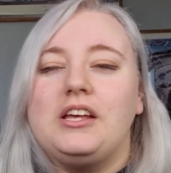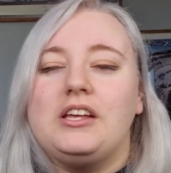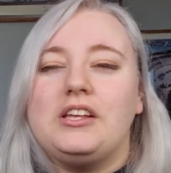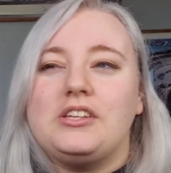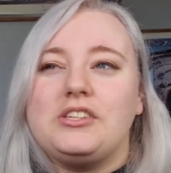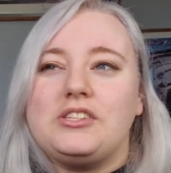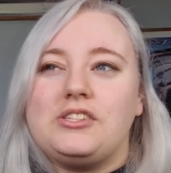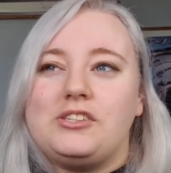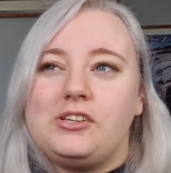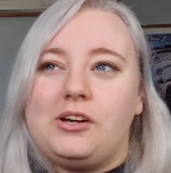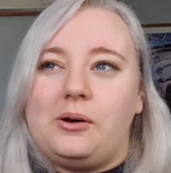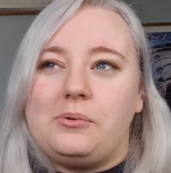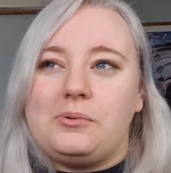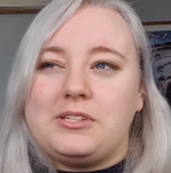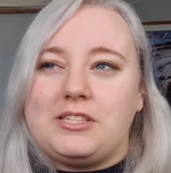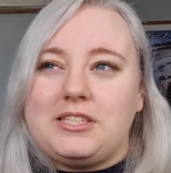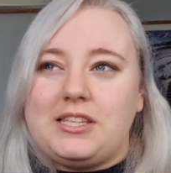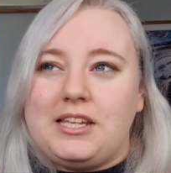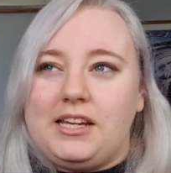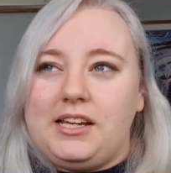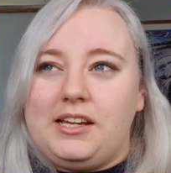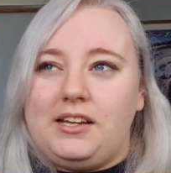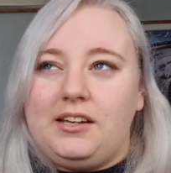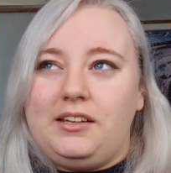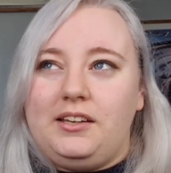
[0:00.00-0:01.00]
So I was
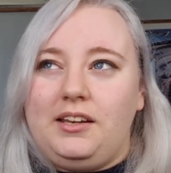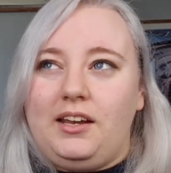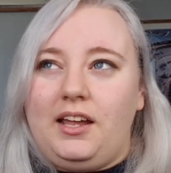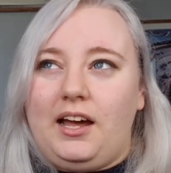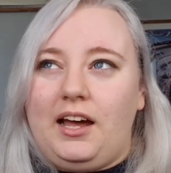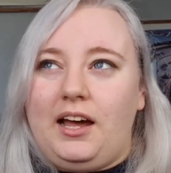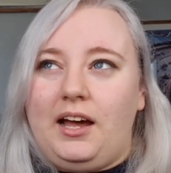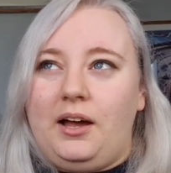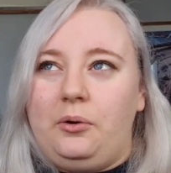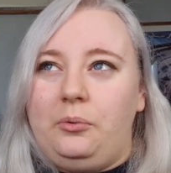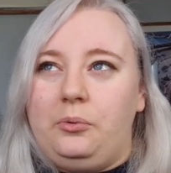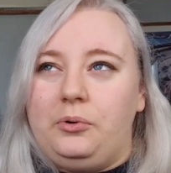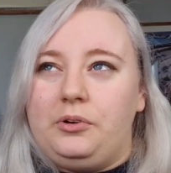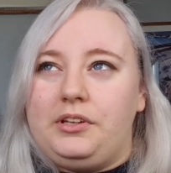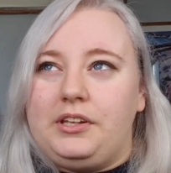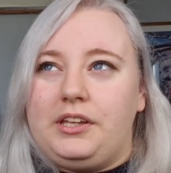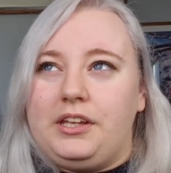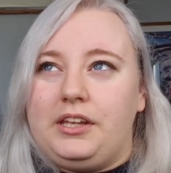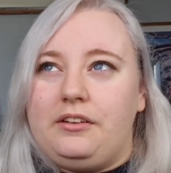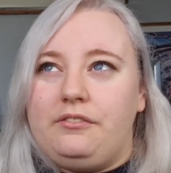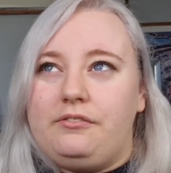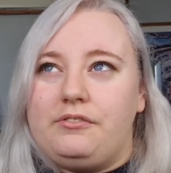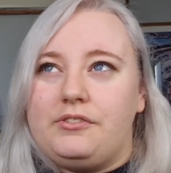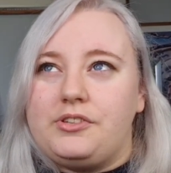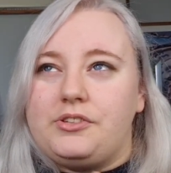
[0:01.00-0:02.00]
thinking I would
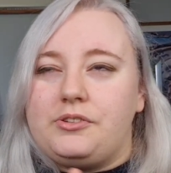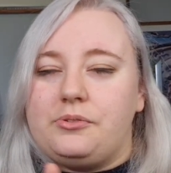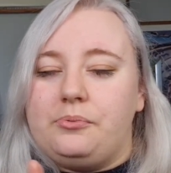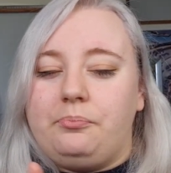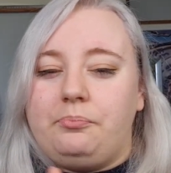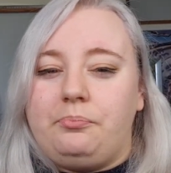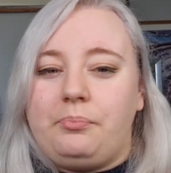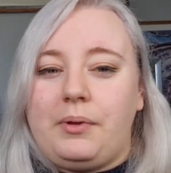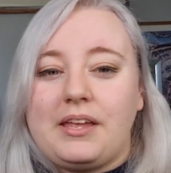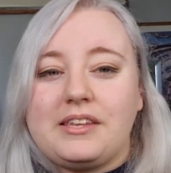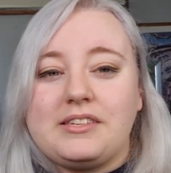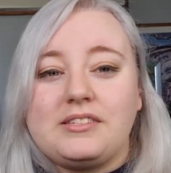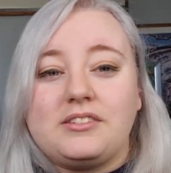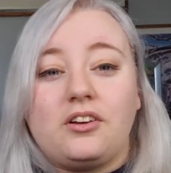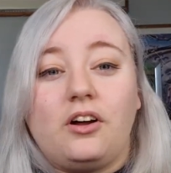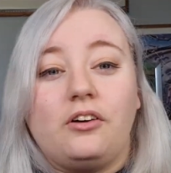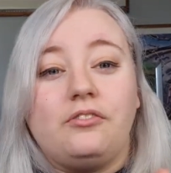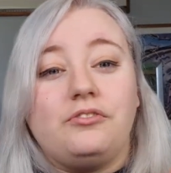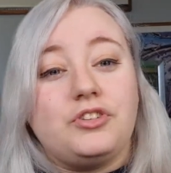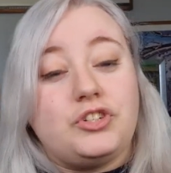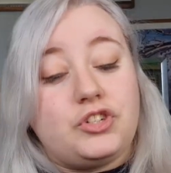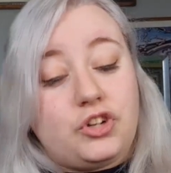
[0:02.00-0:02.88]
give some best of